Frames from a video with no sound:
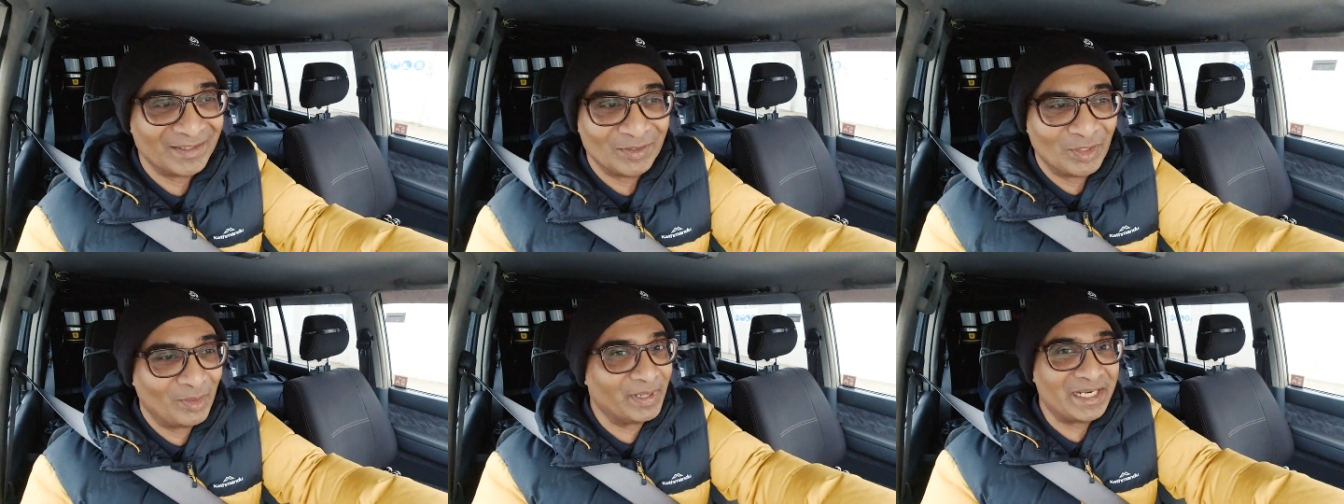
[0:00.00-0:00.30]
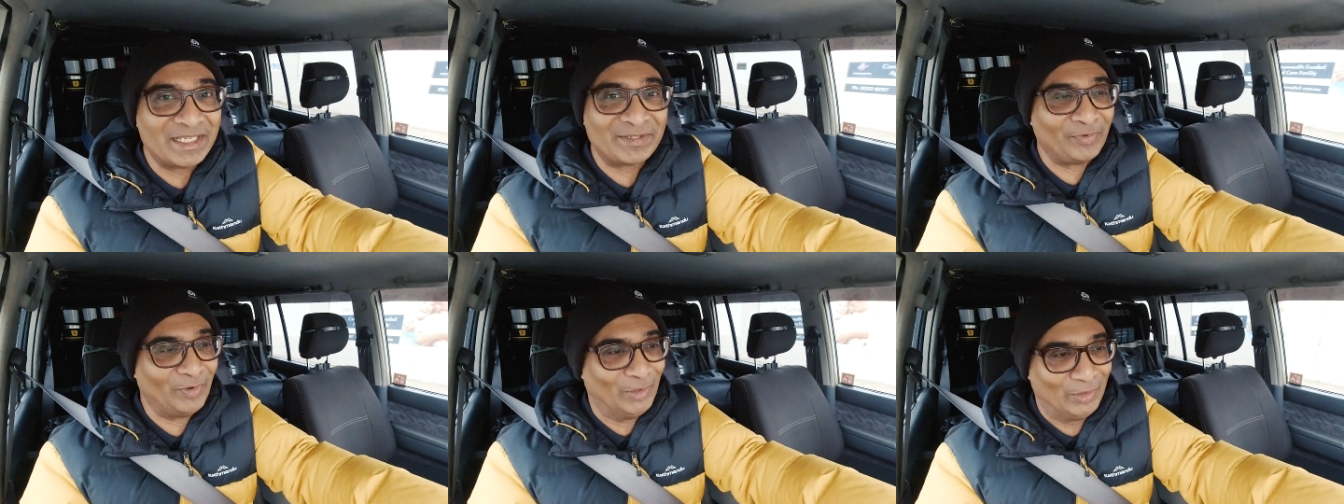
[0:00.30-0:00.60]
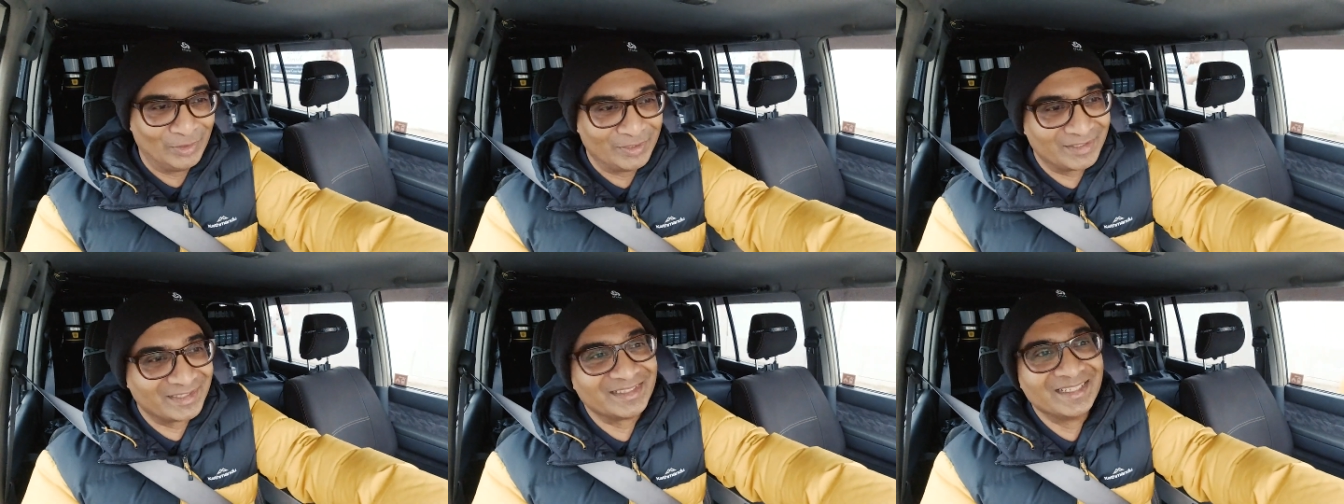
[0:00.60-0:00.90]
Nobody's
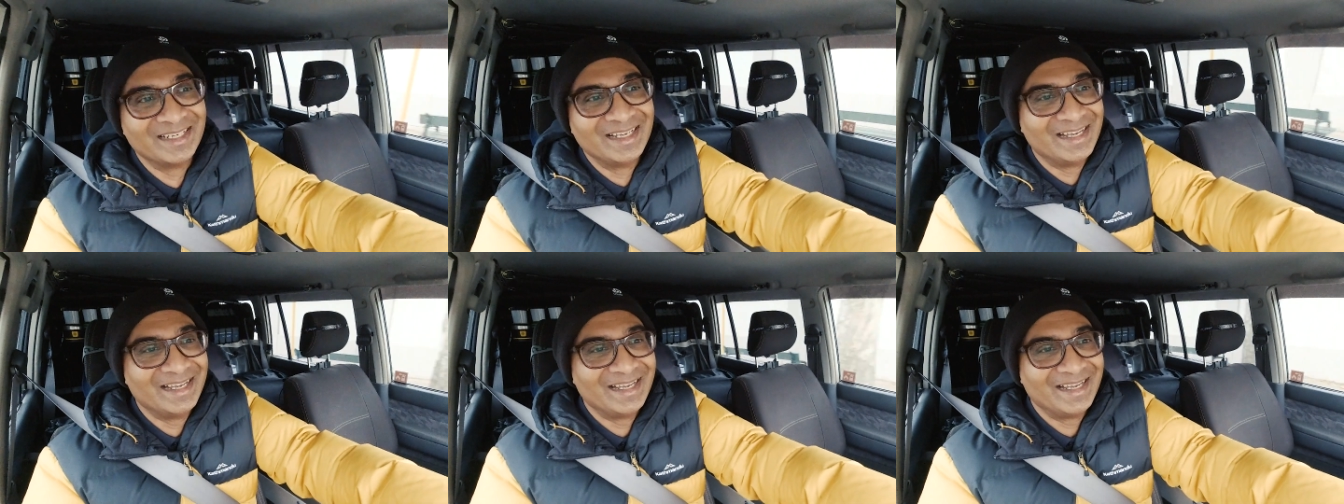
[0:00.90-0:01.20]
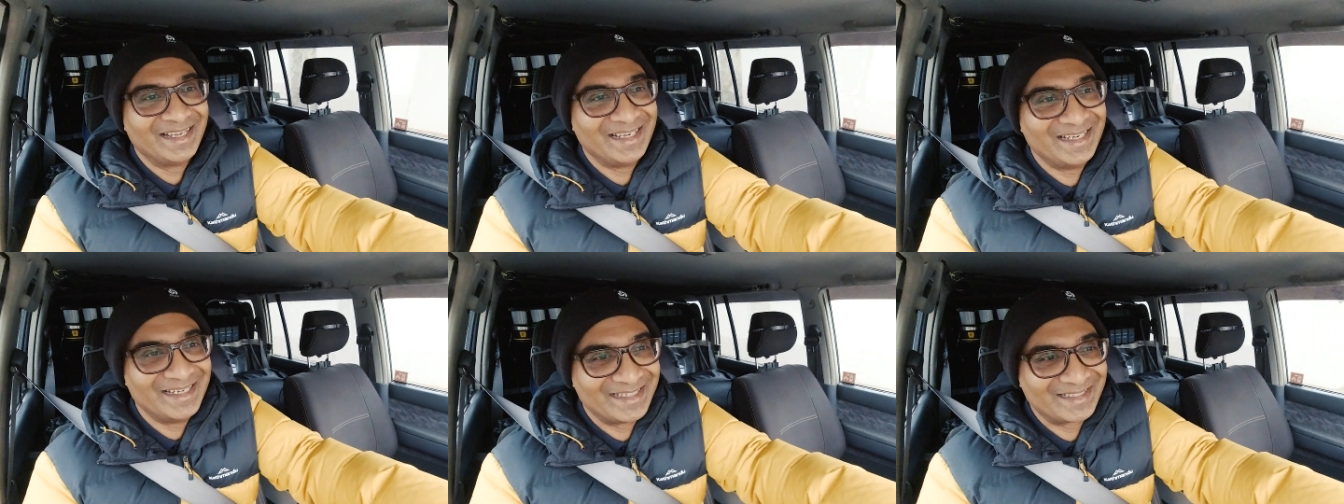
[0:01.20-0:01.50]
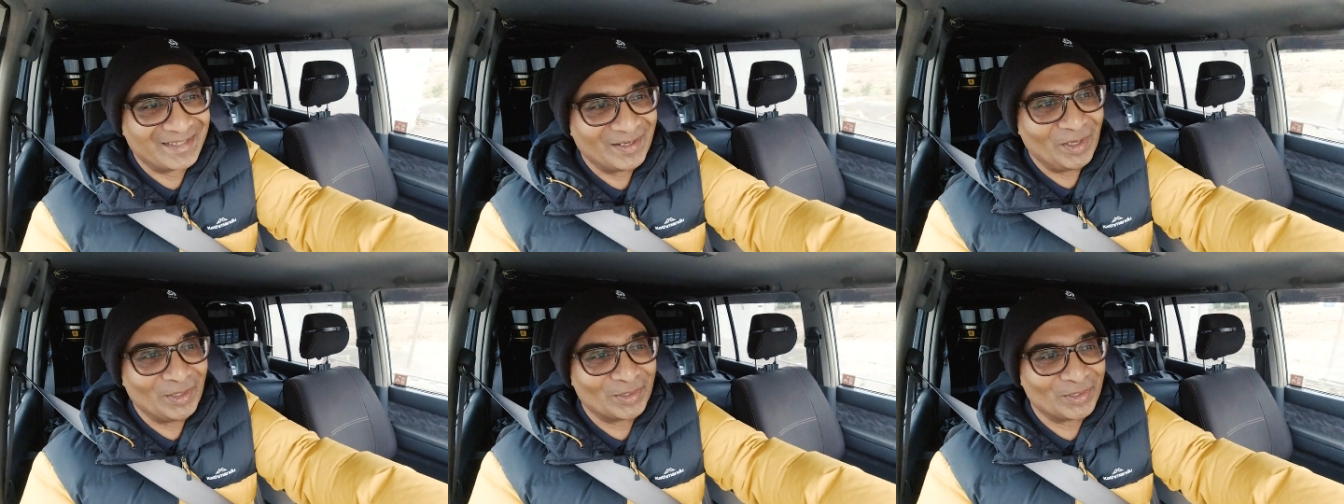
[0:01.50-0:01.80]
fault.
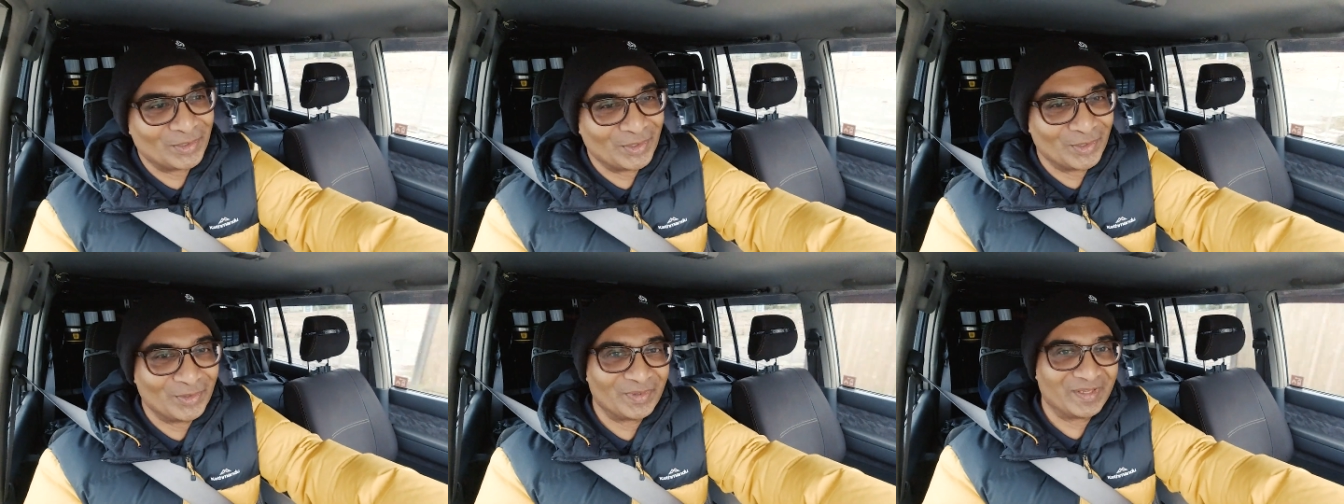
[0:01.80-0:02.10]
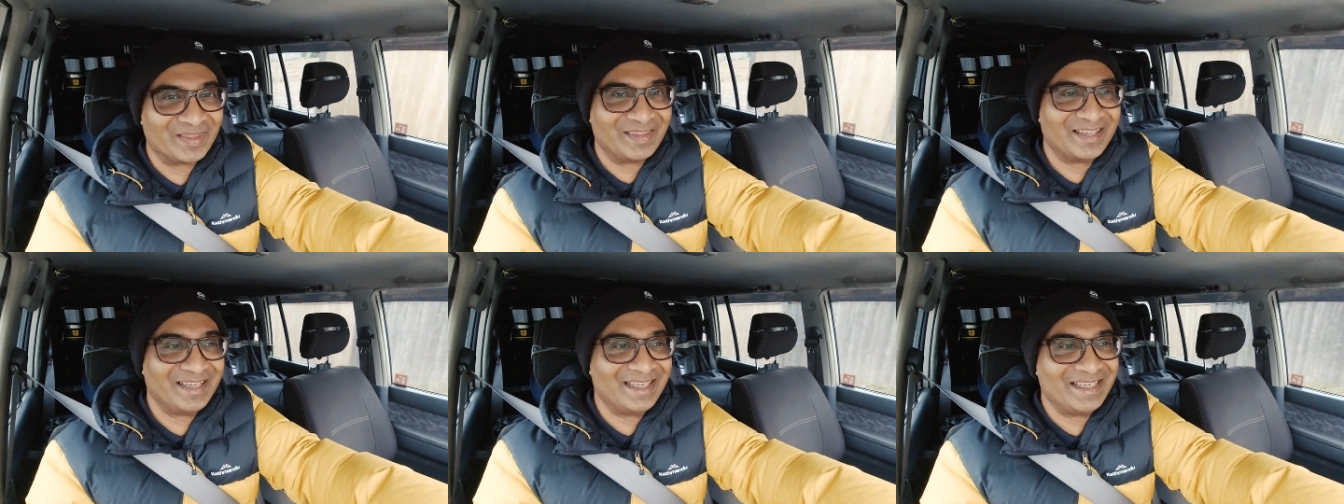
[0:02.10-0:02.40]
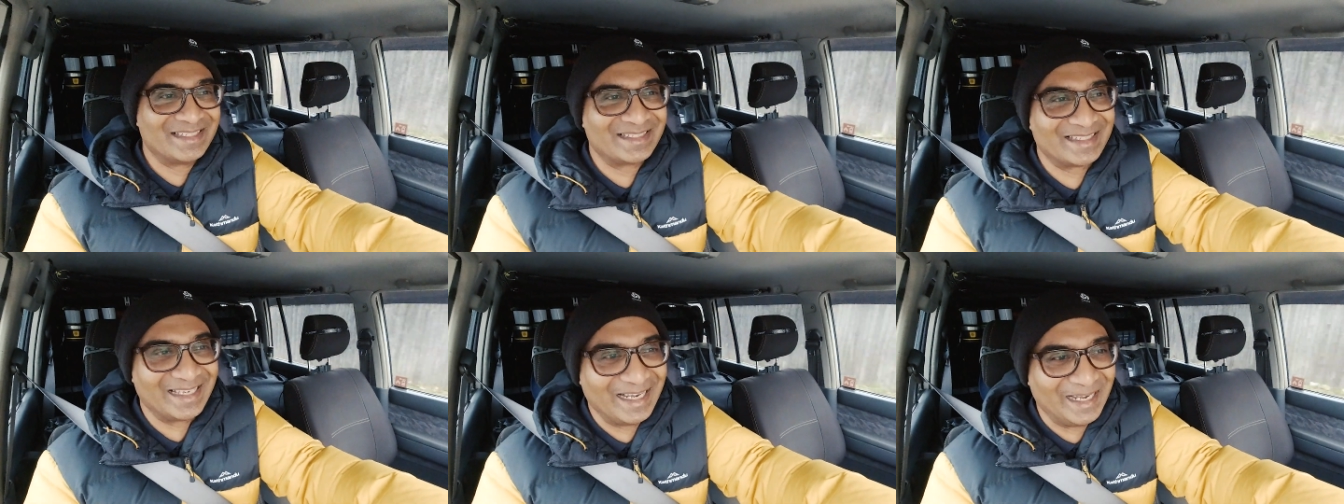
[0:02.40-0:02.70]
It's all to do with
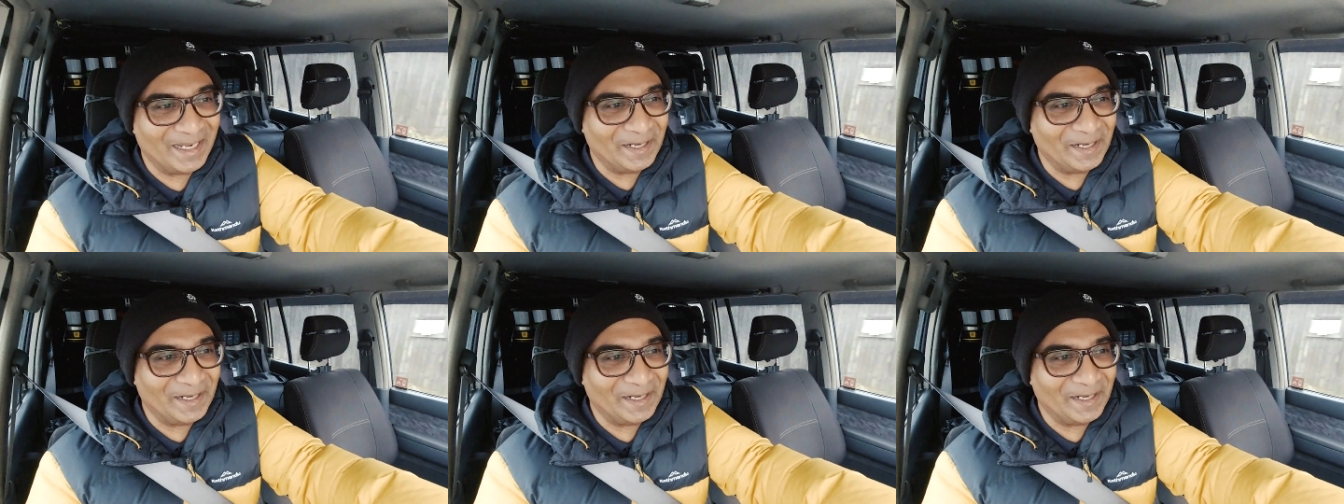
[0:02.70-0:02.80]
these